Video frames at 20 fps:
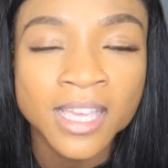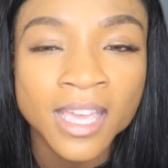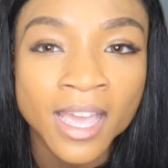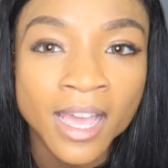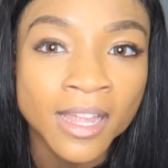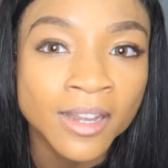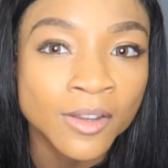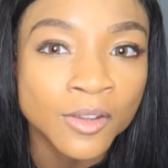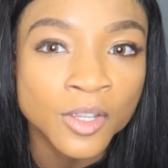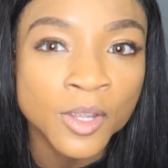hey,
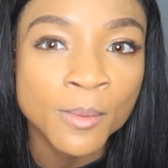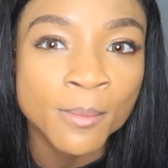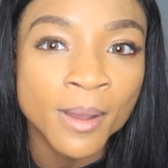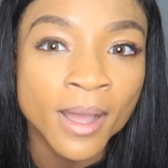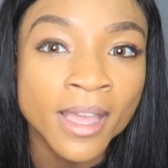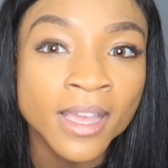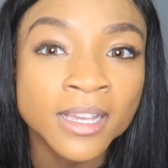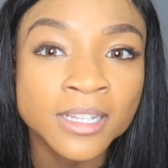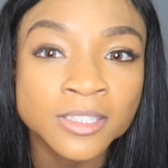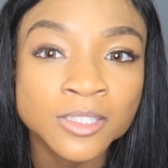I know you're
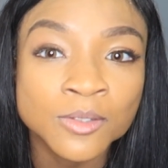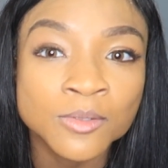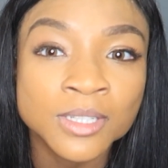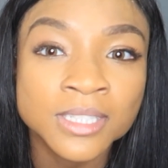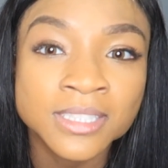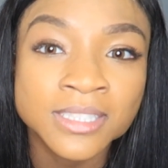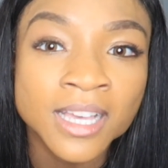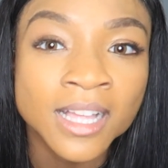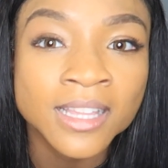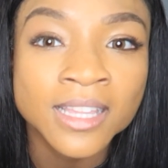buying it to
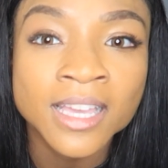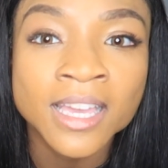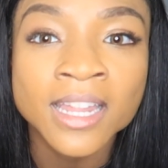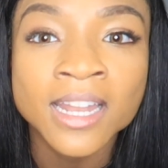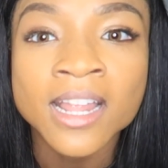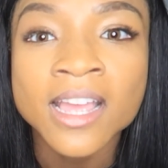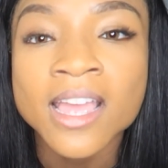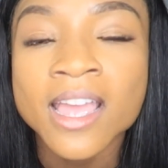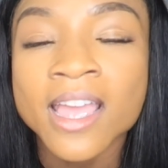resell it